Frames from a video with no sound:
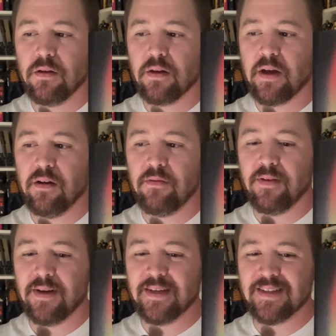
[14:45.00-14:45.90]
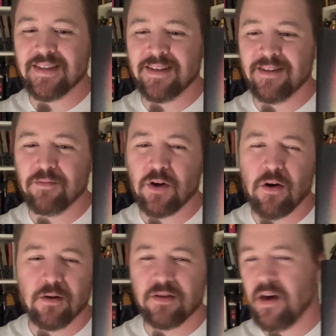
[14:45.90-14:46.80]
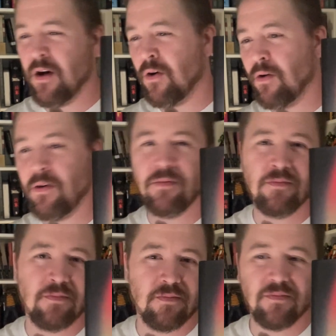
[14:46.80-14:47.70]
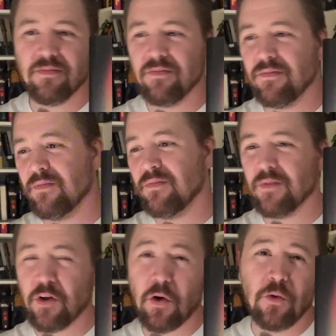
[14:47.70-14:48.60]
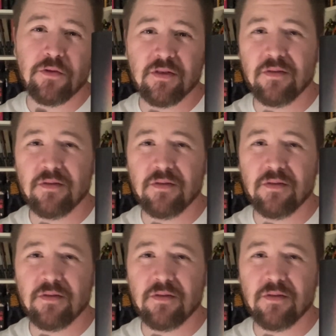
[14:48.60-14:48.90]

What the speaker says: kind of like cartel, cult,